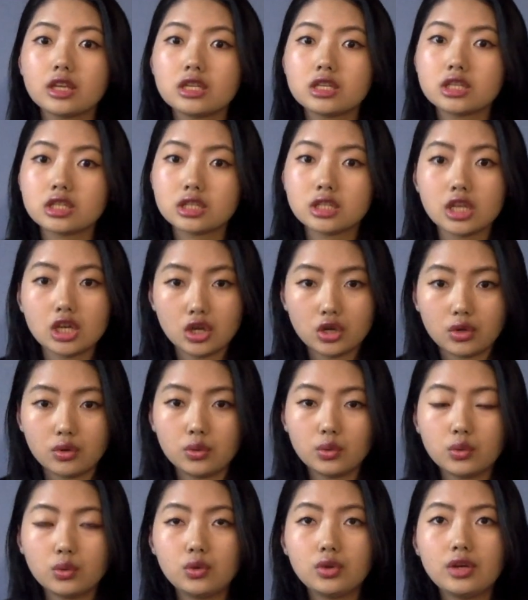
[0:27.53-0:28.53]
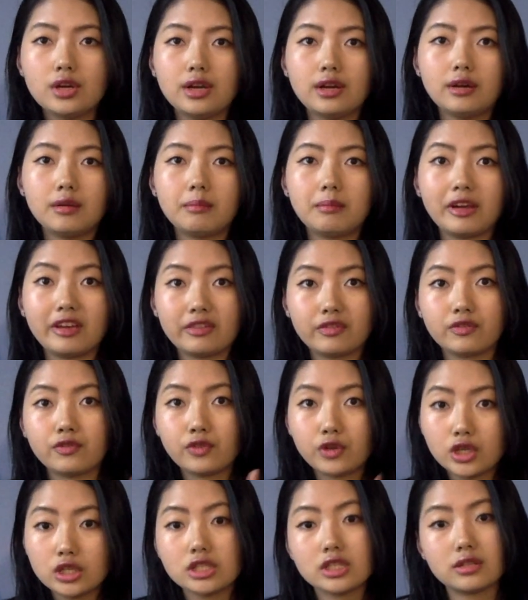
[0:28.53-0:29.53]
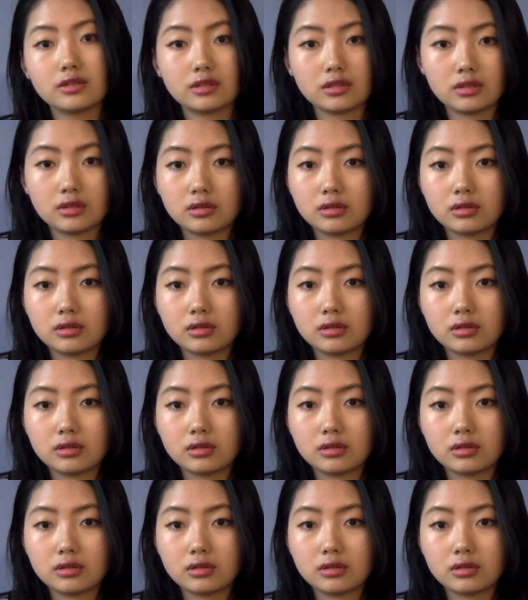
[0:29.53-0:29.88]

So my first